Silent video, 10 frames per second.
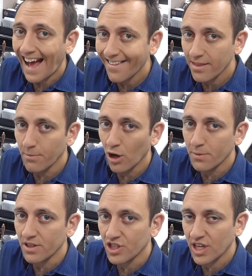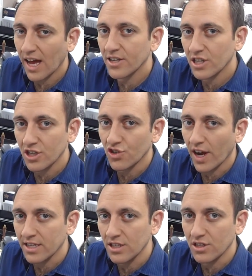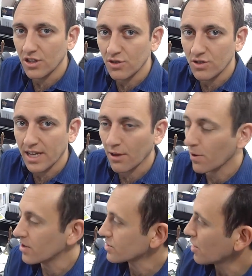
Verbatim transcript: At the moment, the showers are contracting to the New South Wales